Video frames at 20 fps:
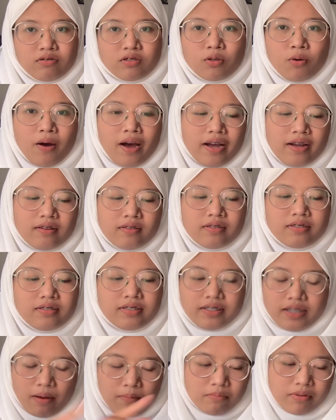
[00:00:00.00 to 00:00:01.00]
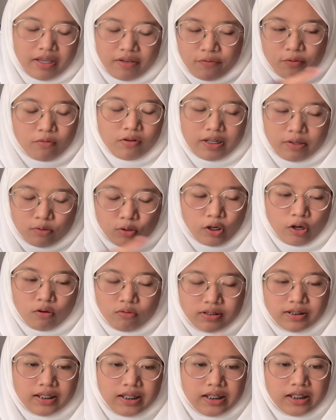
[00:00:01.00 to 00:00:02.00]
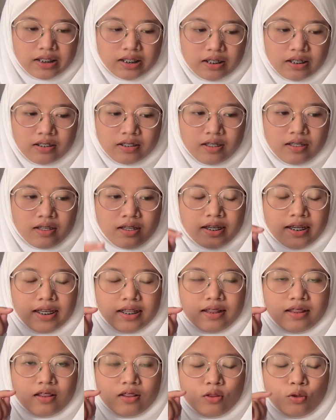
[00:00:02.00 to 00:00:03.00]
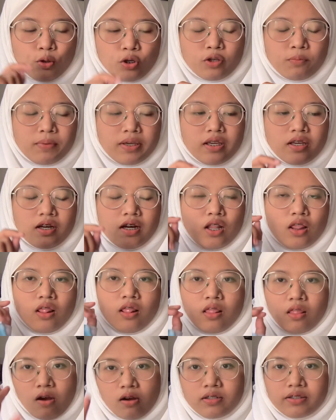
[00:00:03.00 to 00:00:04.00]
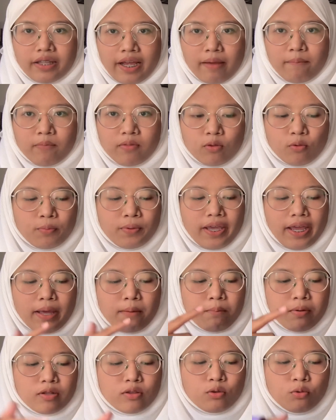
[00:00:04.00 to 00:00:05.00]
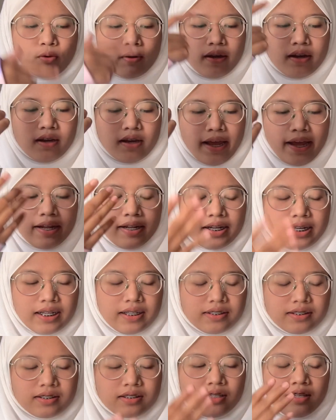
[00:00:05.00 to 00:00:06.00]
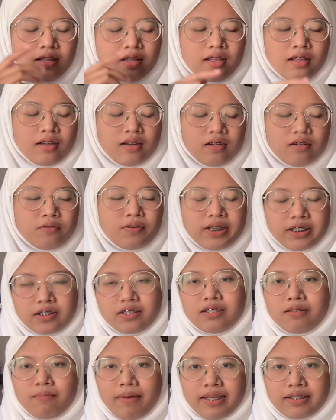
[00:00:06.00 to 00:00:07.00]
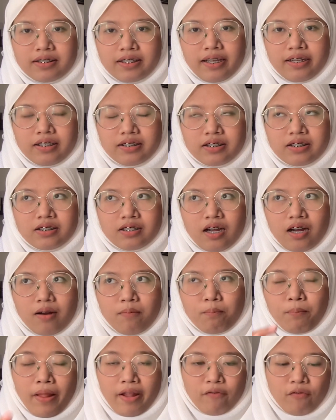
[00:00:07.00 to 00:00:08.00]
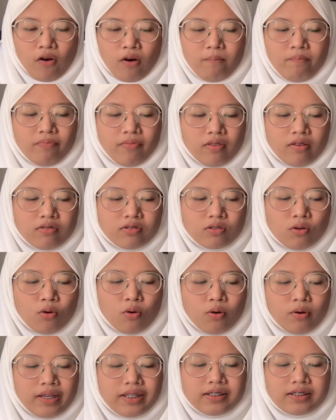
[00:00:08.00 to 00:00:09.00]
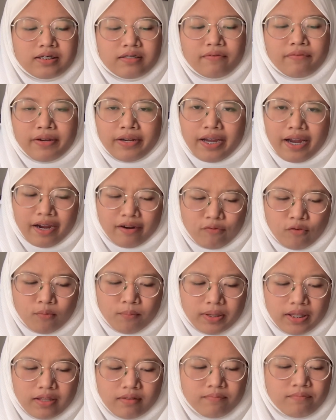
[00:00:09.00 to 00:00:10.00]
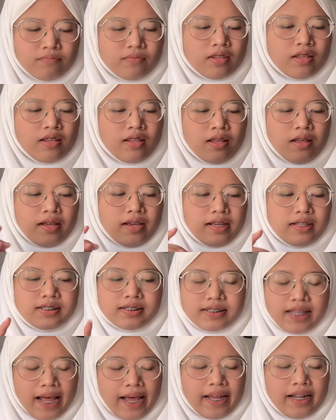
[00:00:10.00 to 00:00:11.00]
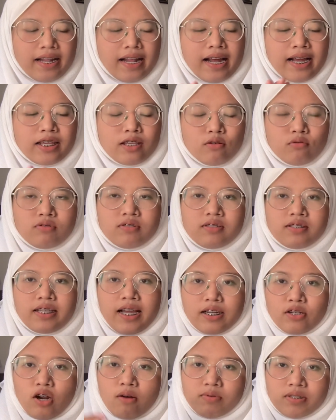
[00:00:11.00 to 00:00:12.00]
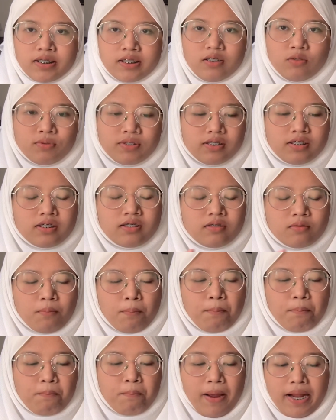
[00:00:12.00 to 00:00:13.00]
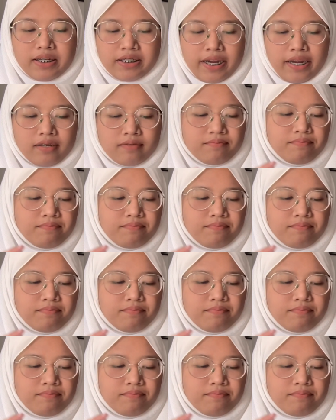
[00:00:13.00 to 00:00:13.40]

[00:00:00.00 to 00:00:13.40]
So yeah, if you look closely here, it took me a long time to be able to at least reach the message platform. So it's very hard for me. Instead, I use the other options, which is PicsArt.